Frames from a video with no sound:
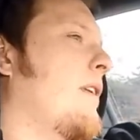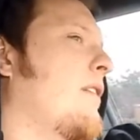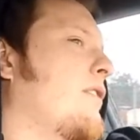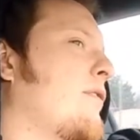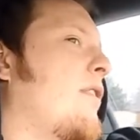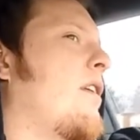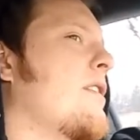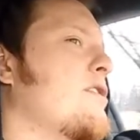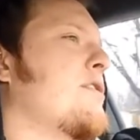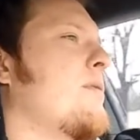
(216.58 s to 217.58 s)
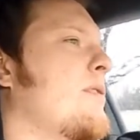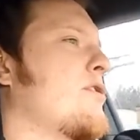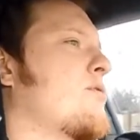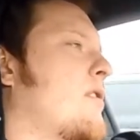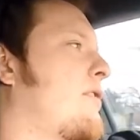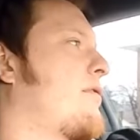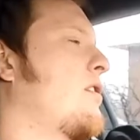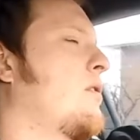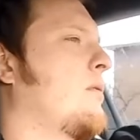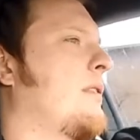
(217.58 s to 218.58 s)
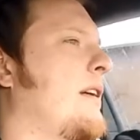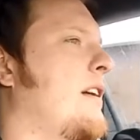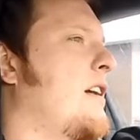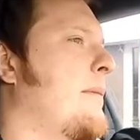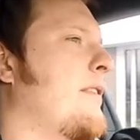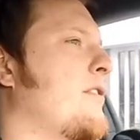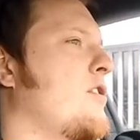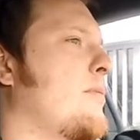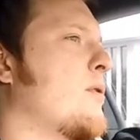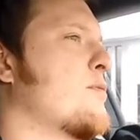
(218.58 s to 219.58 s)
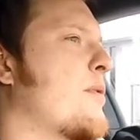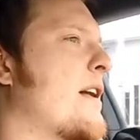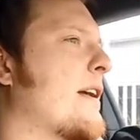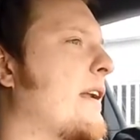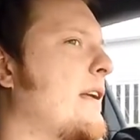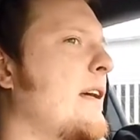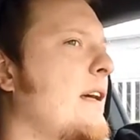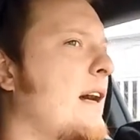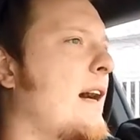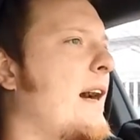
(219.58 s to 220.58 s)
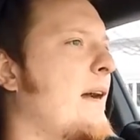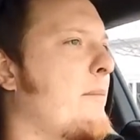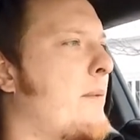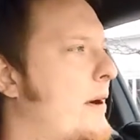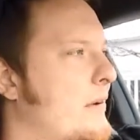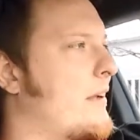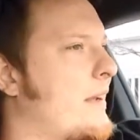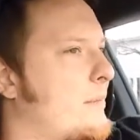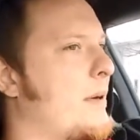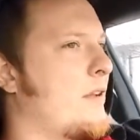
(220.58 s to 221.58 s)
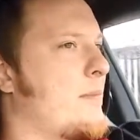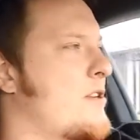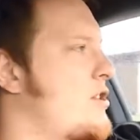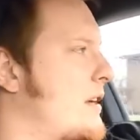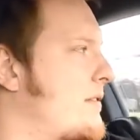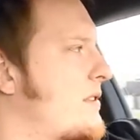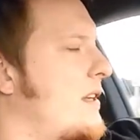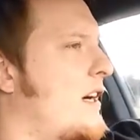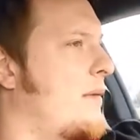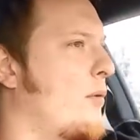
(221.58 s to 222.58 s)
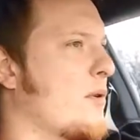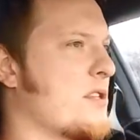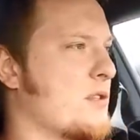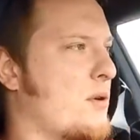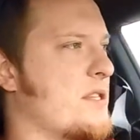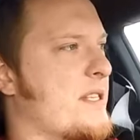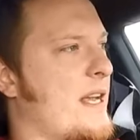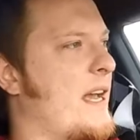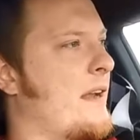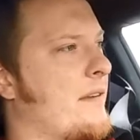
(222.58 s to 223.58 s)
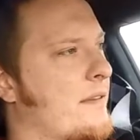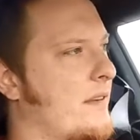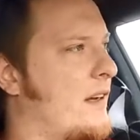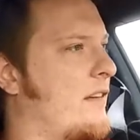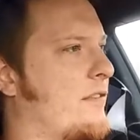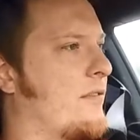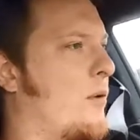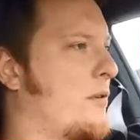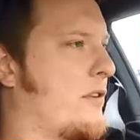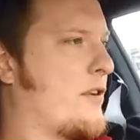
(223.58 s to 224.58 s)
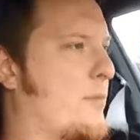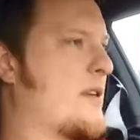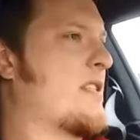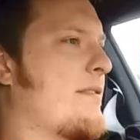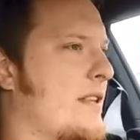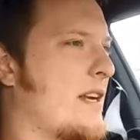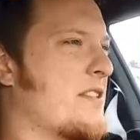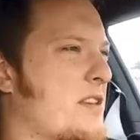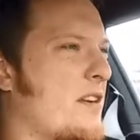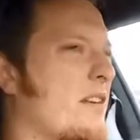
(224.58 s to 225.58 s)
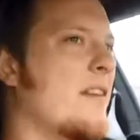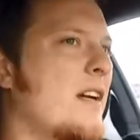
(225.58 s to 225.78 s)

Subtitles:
as far as doing the short throw and the 2-post bracket, I barely missed shifts. It wasn't towards the end of loading the 3.7 that I started